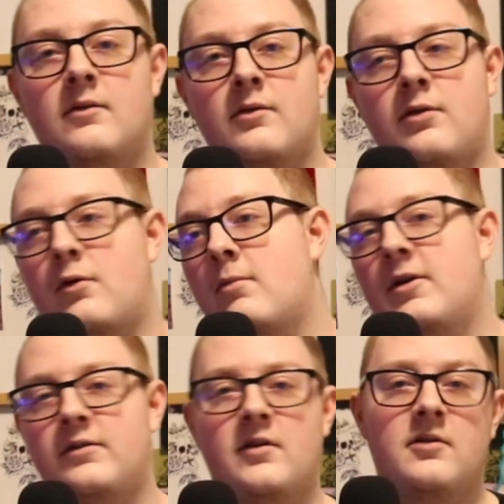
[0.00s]
throw
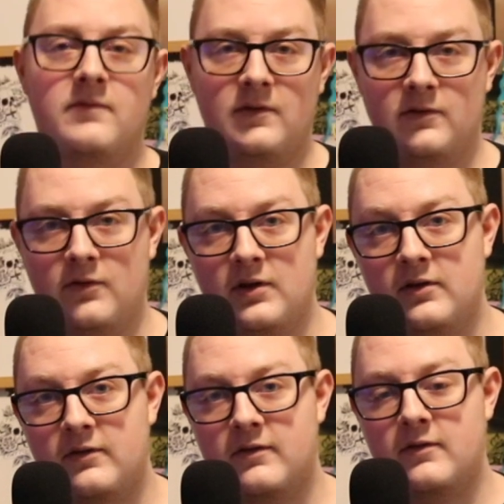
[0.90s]
myself into
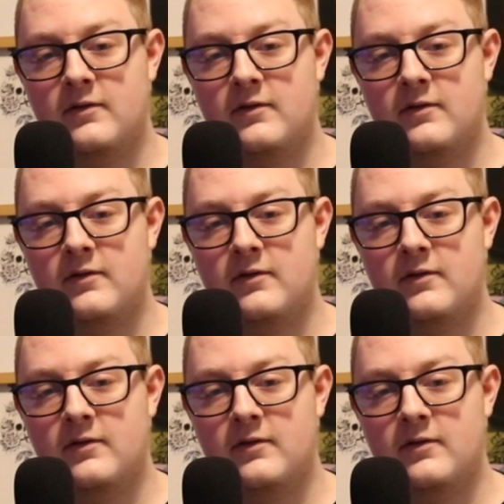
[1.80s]
these